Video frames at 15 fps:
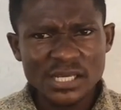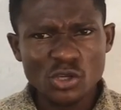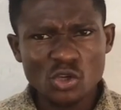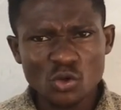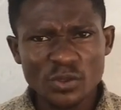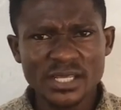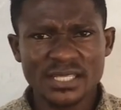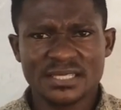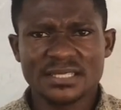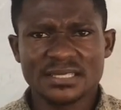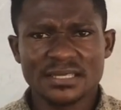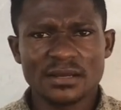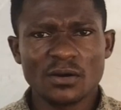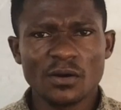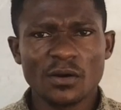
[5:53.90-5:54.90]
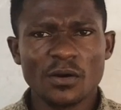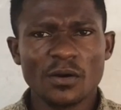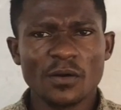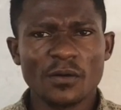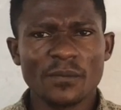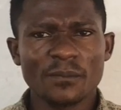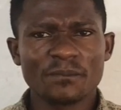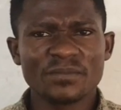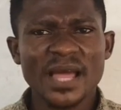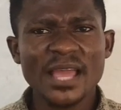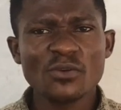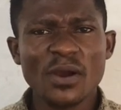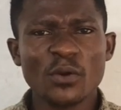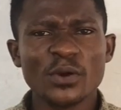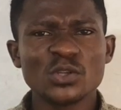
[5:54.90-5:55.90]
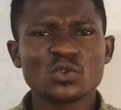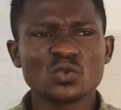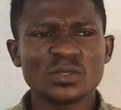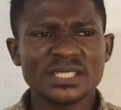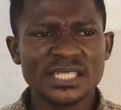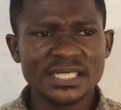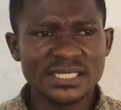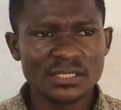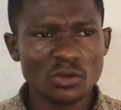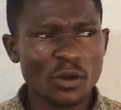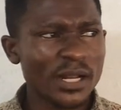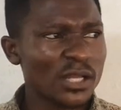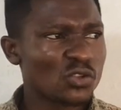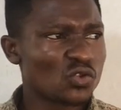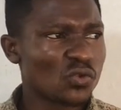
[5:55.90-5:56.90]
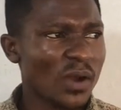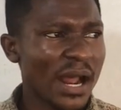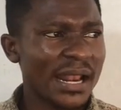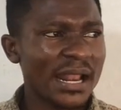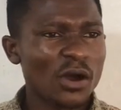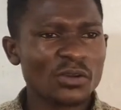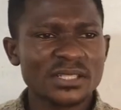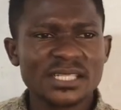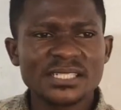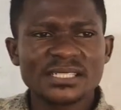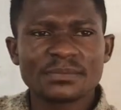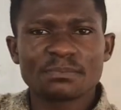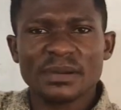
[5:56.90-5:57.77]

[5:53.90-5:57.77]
unit that you are going to need in order to allow this